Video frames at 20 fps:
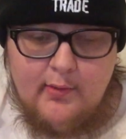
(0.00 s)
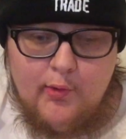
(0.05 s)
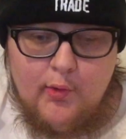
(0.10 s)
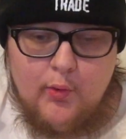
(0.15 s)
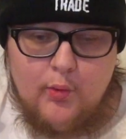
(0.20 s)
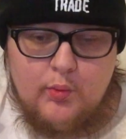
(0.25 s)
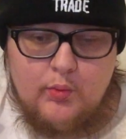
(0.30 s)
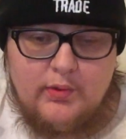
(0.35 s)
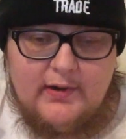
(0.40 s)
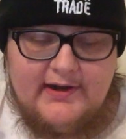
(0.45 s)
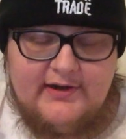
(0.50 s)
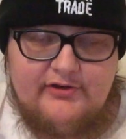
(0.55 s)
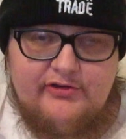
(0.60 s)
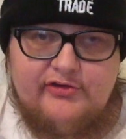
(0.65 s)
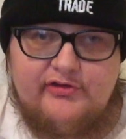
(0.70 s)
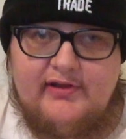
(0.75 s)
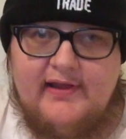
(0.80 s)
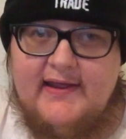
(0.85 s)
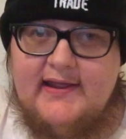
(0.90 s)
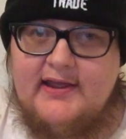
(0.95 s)
which
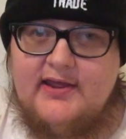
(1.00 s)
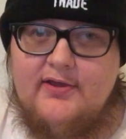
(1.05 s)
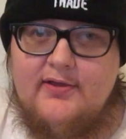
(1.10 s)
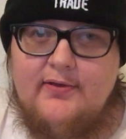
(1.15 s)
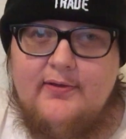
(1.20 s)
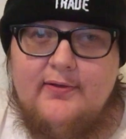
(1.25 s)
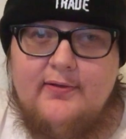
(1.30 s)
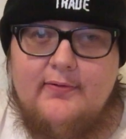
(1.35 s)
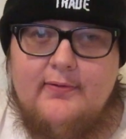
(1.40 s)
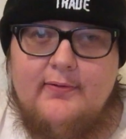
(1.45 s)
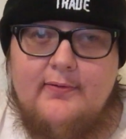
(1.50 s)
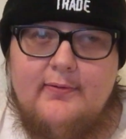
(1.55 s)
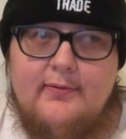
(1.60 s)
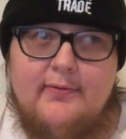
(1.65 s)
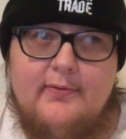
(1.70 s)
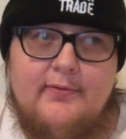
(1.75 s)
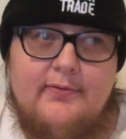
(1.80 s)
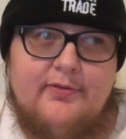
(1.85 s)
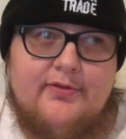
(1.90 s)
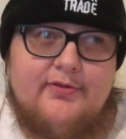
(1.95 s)
take you
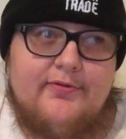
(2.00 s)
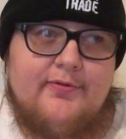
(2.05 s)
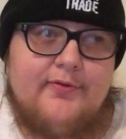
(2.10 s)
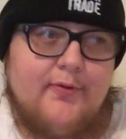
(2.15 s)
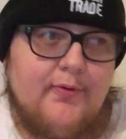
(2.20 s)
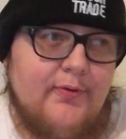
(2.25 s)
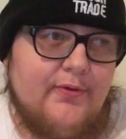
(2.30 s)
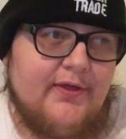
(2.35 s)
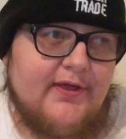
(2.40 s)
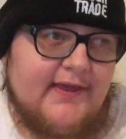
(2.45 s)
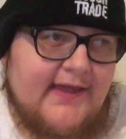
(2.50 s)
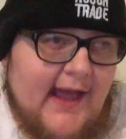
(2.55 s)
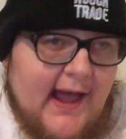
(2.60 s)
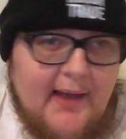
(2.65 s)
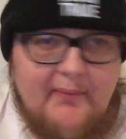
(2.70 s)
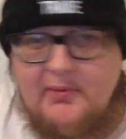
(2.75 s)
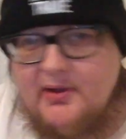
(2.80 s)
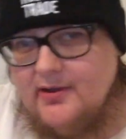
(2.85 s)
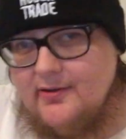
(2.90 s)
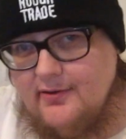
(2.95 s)
through the
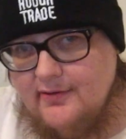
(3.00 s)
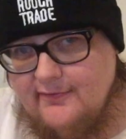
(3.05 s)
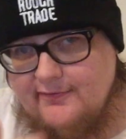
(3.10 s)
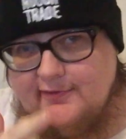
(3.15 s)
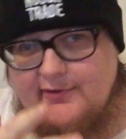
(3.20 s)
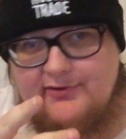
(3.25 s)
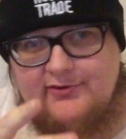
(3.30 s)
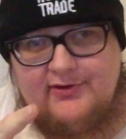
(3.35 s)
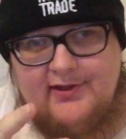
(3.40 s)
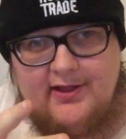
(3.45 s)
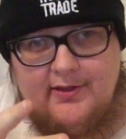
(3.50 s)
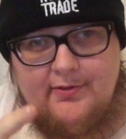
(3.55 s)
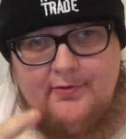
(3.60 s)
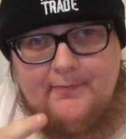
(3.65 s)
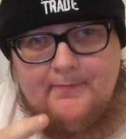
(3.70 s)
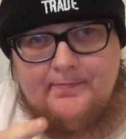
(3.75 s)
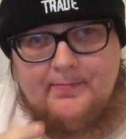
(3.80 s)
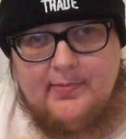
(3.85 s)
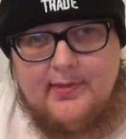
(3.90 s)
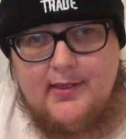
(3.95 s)
gamut of
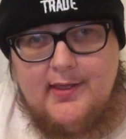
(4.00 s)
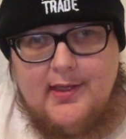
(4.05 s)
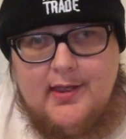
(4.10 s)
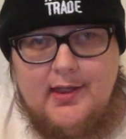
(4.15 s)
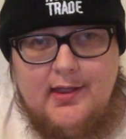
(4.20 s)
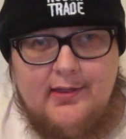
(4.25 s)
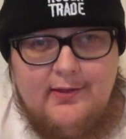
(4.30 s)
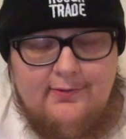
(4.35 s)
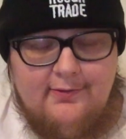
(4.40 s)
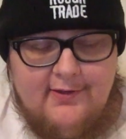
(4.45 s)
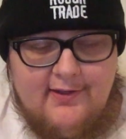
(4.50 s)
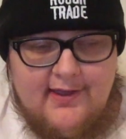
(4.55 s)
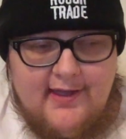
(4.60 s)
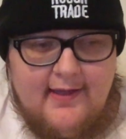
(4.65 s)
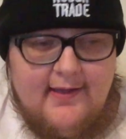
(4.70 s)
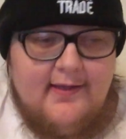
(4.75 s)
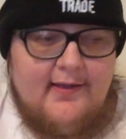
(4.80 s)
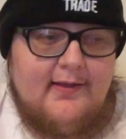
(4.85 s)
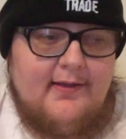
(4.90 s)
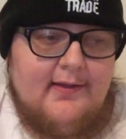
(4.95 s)
Costello. You
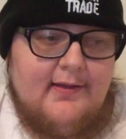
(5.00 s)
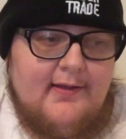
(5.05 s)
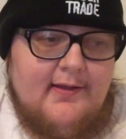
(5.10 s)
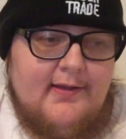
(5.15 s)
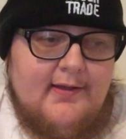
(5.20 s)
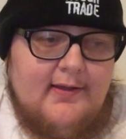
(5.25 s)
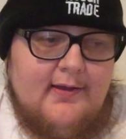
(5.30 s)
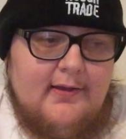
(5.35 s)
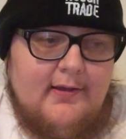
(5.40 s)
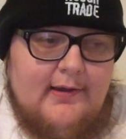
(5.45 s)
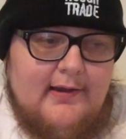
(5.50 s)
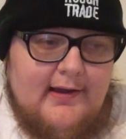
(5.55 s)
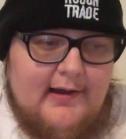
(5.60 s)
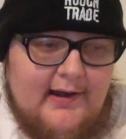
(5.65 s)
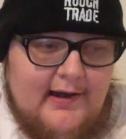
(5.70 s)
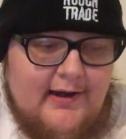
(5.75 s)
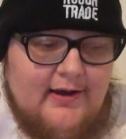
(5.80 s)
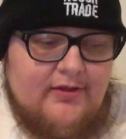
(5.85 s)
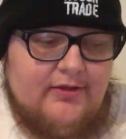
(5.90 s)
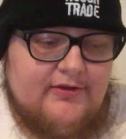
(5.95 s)
get
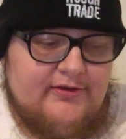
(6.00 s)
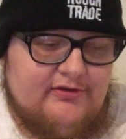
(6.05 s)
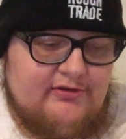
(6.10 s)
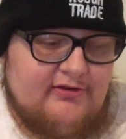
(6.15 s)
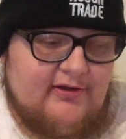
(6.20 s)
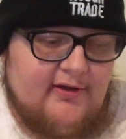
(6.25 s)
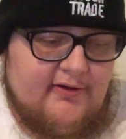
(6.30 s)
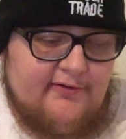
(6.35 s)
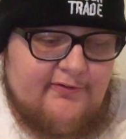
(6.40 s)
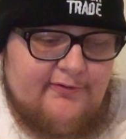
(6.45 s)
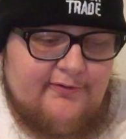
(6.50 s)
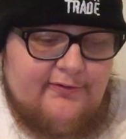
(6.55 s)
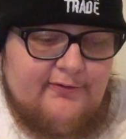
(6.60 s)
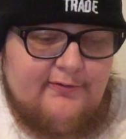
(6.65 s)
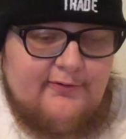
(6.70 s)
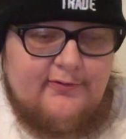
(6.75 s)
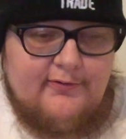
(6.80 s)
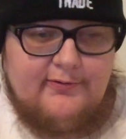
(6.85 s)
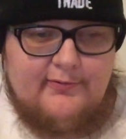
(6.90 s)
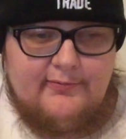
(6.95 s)
early stuff,
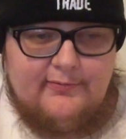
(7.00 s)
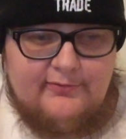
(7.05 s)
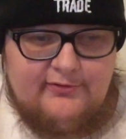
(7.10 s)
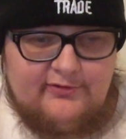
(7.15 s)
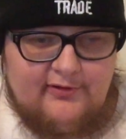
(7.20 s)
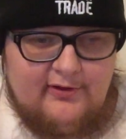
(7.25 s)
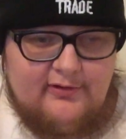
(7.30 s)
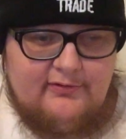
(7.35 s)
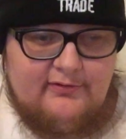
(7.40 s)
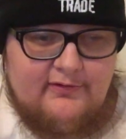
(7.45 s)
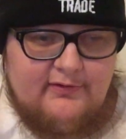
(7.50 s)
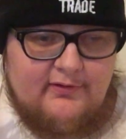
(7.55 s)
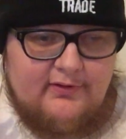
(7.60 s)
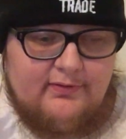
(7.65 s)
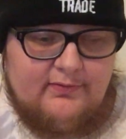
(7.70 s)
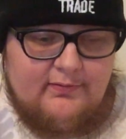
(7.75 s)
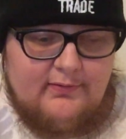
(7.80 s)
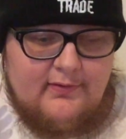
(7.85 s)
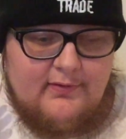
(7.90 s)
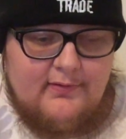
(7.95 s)

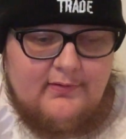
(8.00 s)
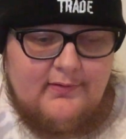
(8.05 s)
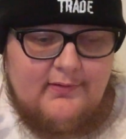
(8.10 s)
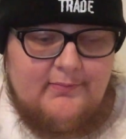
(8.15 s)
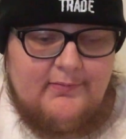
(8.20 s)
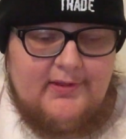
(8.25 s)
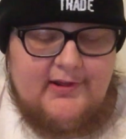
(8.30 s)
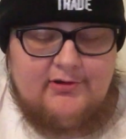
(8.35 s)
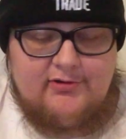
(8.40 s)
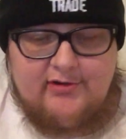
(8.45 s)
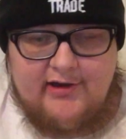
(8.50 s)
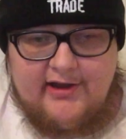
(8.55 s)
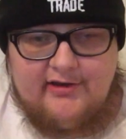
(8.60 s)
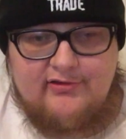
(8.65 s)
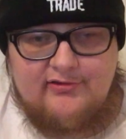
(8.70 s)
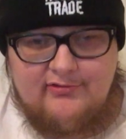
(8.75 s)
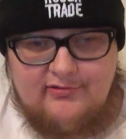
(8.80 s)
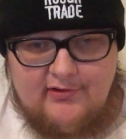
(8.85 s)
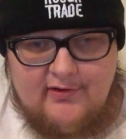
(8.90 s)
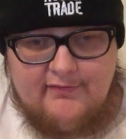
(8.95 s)
sounding, I mean, the
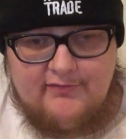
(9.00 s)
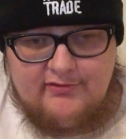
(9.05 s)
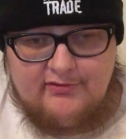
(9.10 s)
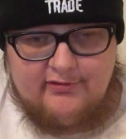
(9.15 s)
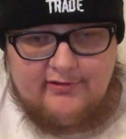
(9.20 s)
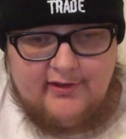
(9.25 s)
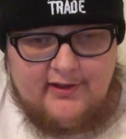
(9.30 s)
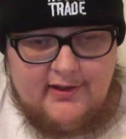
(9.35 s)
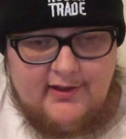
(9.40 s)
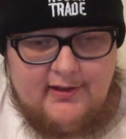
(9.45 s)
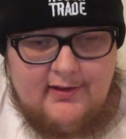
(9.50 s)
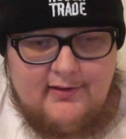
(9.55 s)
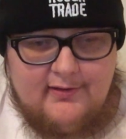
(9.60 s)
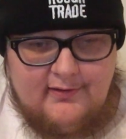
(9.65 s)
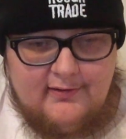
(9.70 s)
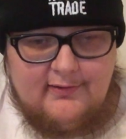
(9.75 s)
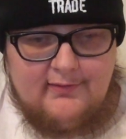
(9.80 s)
traction's obviously